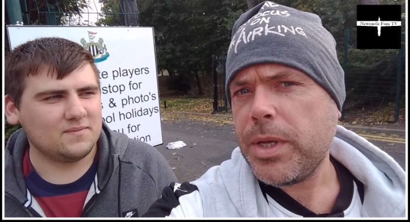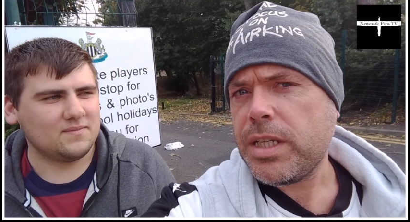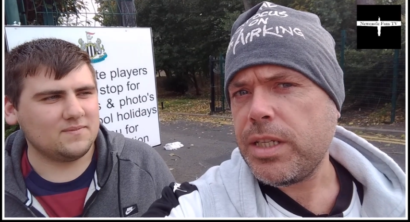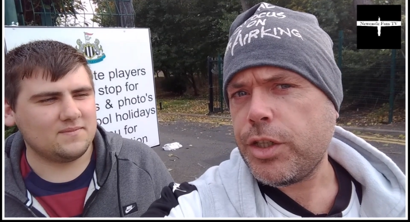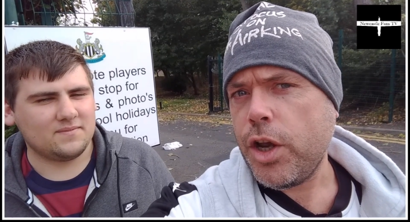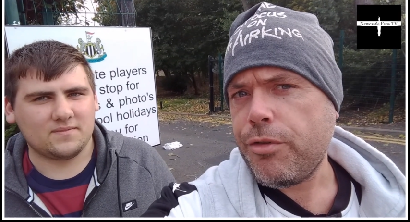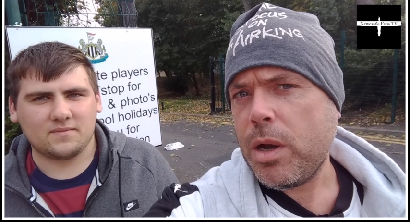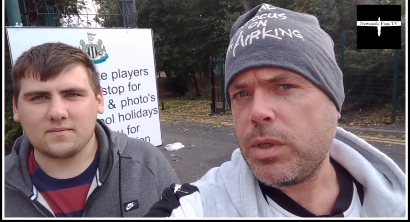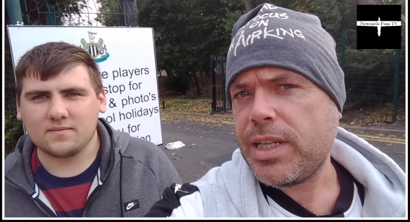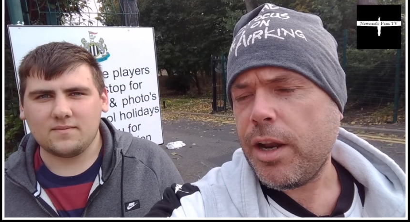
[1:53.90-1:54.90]
Speaker 1: basically turned
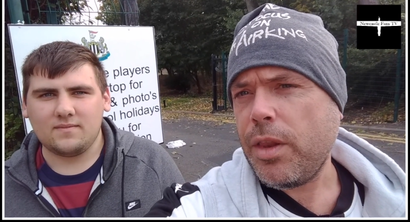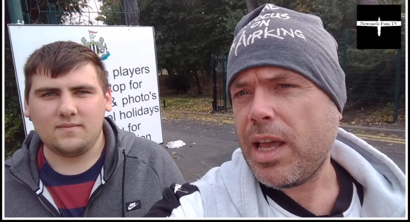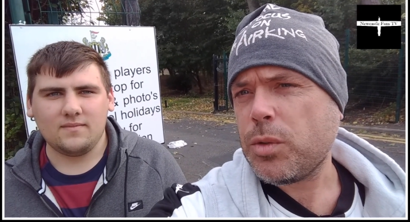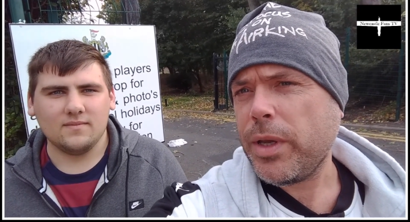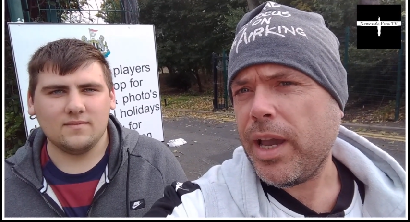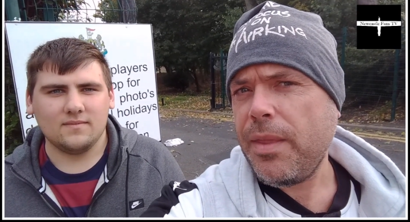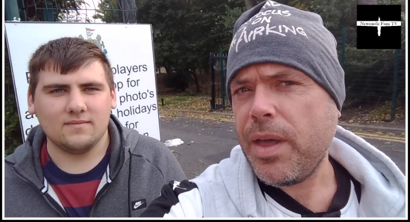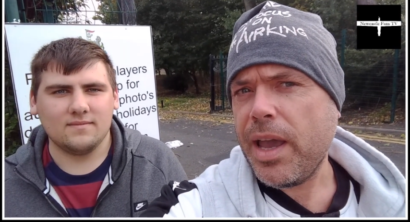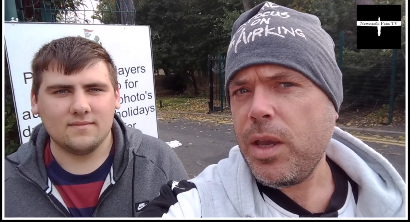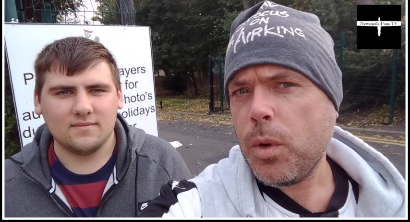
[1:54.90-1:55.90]
around and said on last weekend
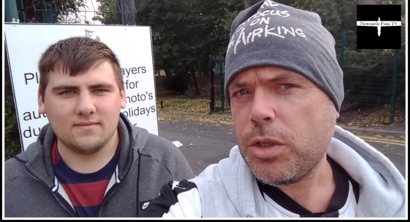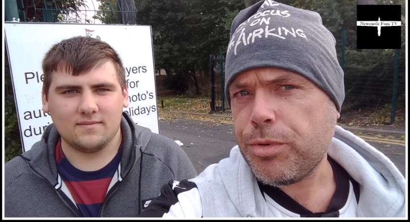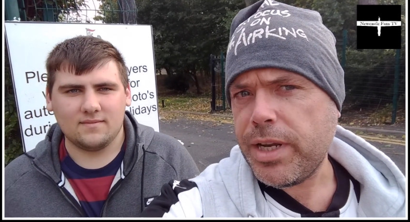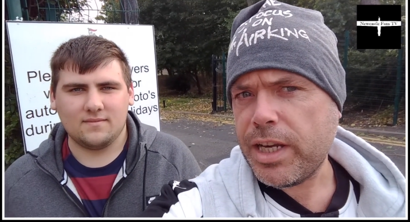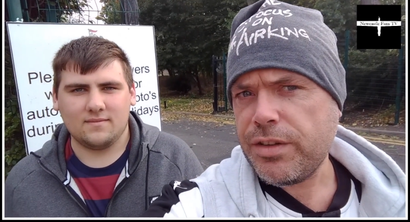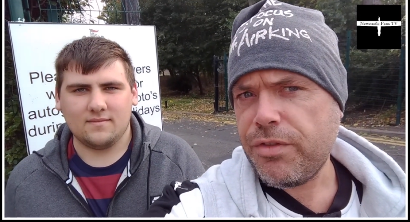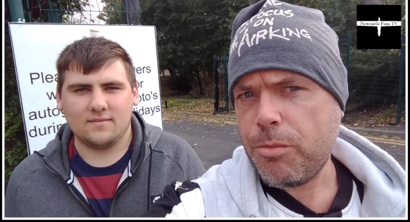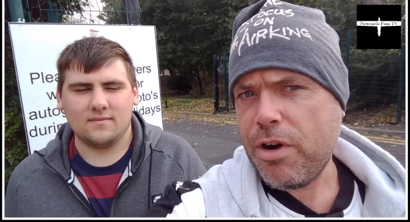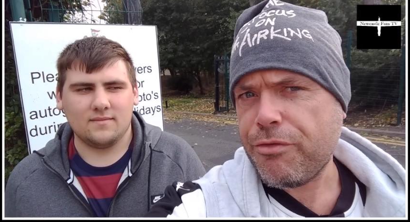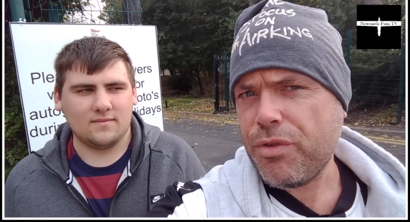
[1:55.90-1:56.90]
that he wants protection from
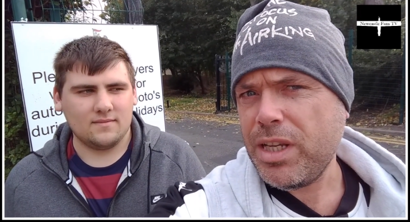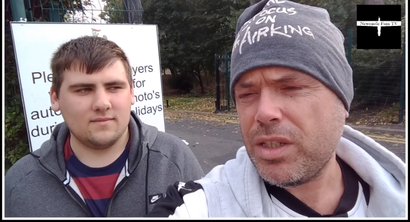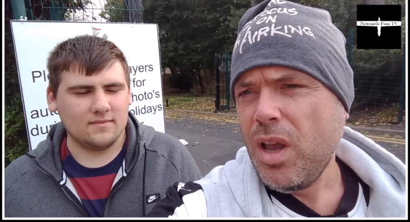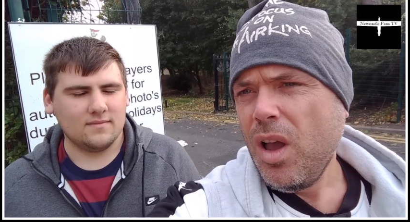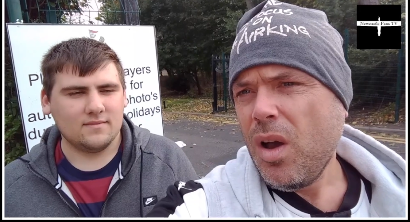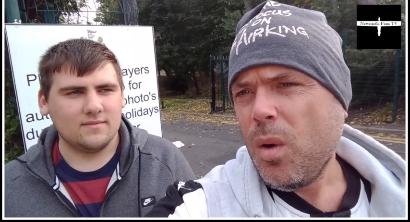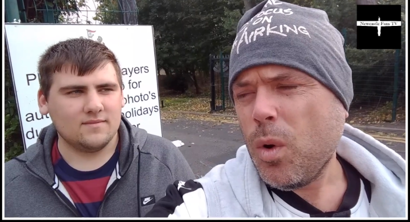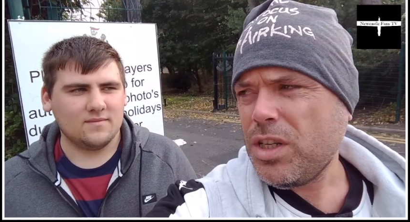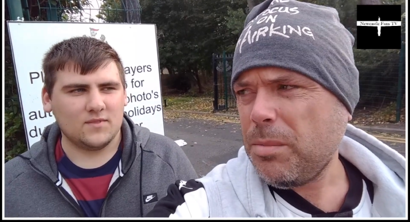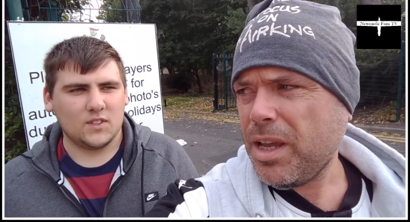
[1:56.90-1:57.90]
referees.
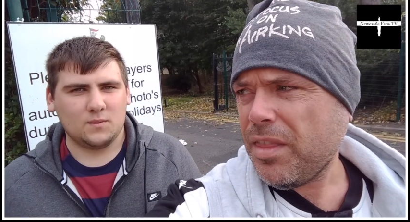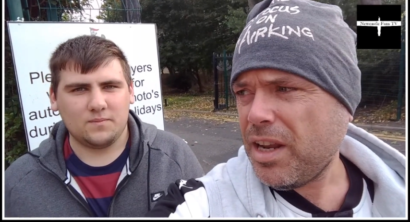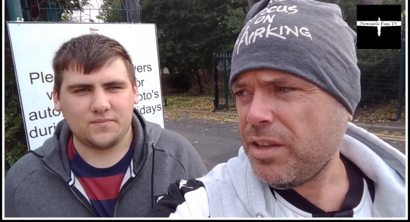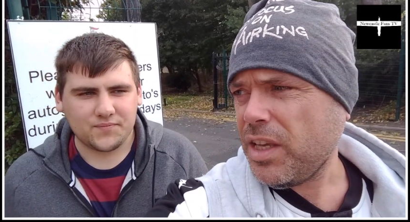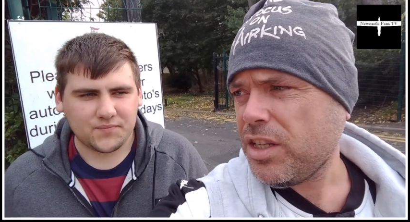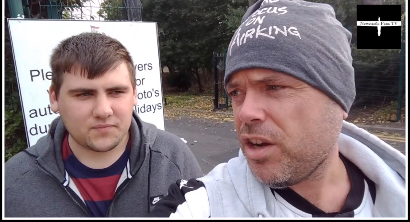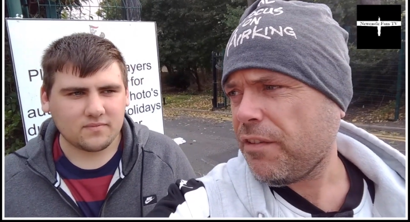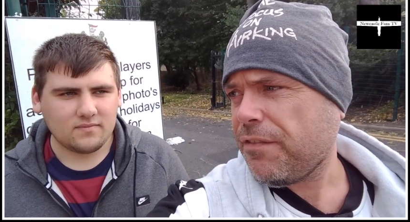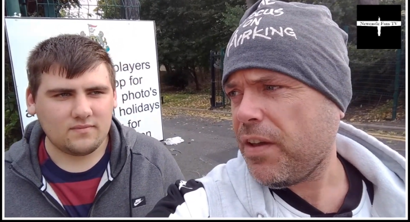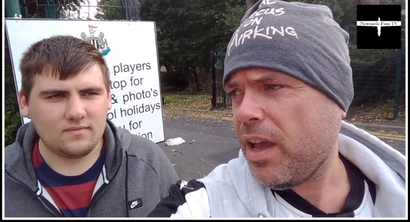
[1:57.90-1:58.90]
What do you make of that? Do you think he's got
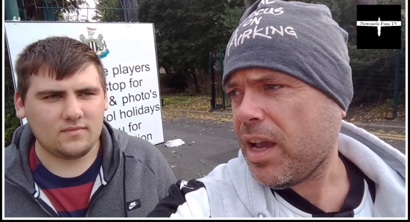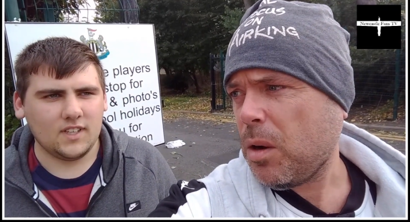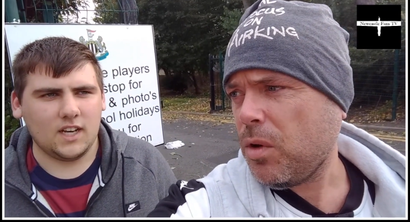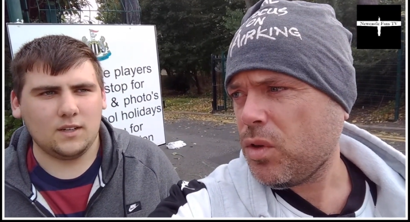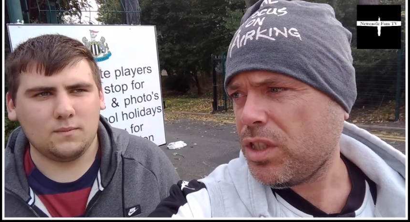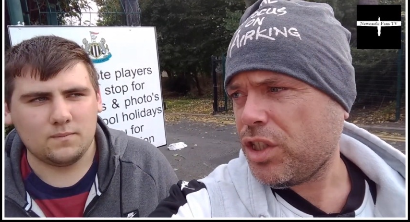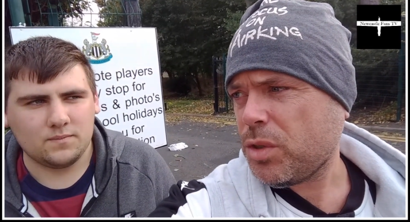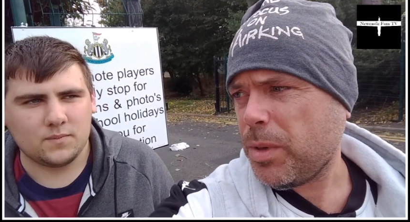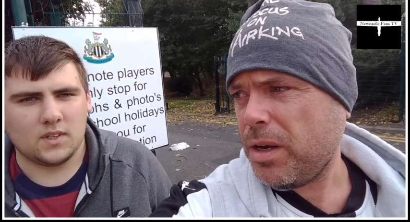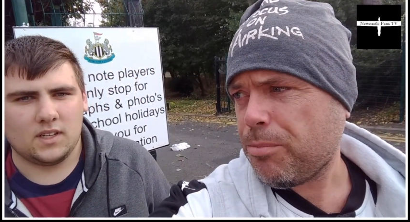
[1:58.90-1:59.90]
a fair count, or is he
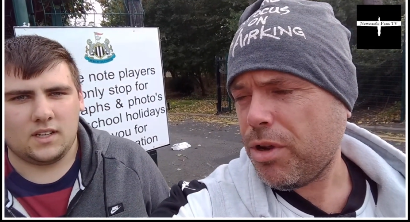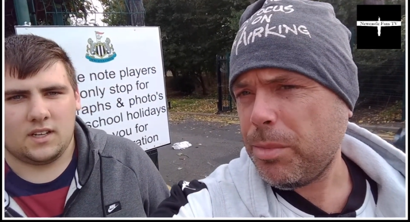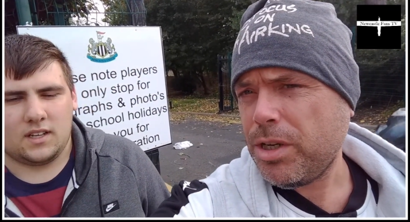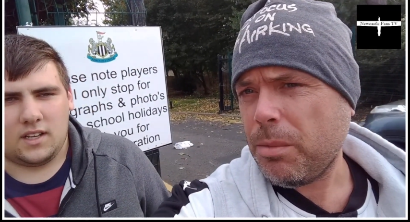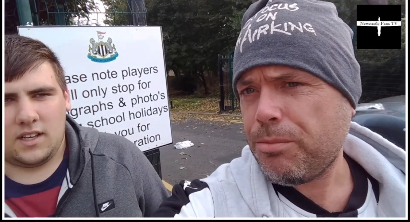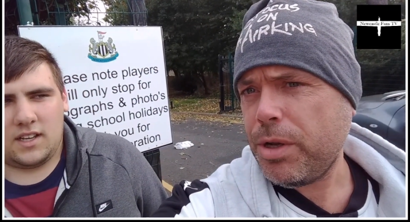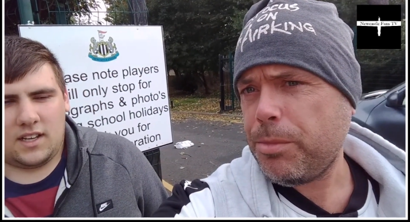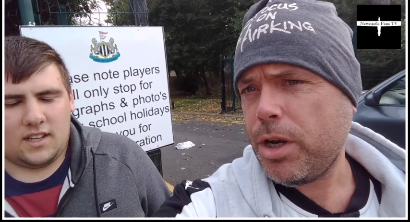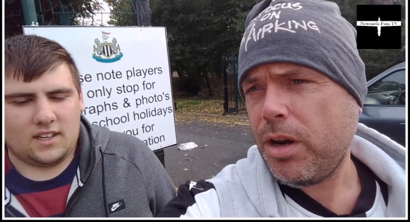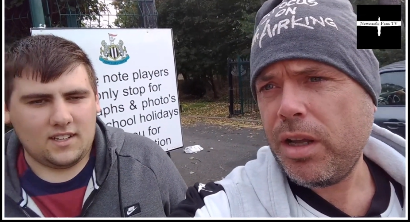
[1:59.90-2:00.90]
just being a prima
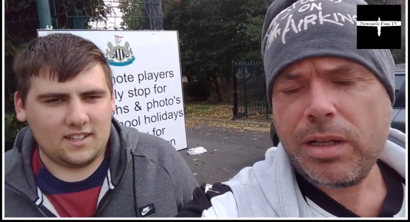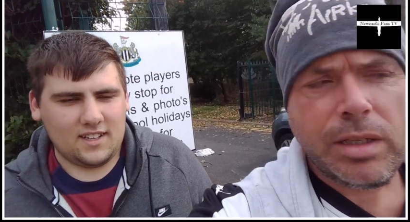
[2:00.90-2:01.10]
donna?